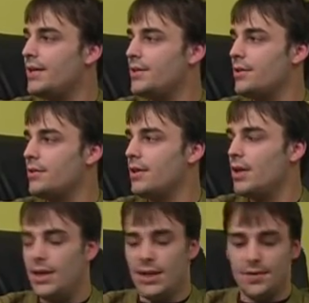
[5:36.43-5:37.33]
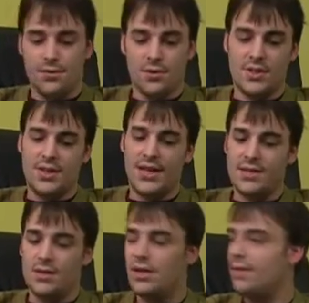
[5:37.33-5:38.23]
So it of course
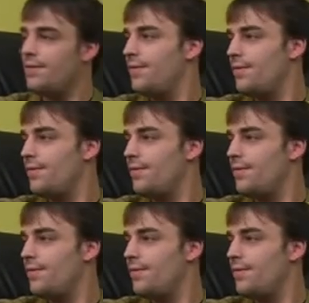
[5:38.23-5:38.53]
takes a lot of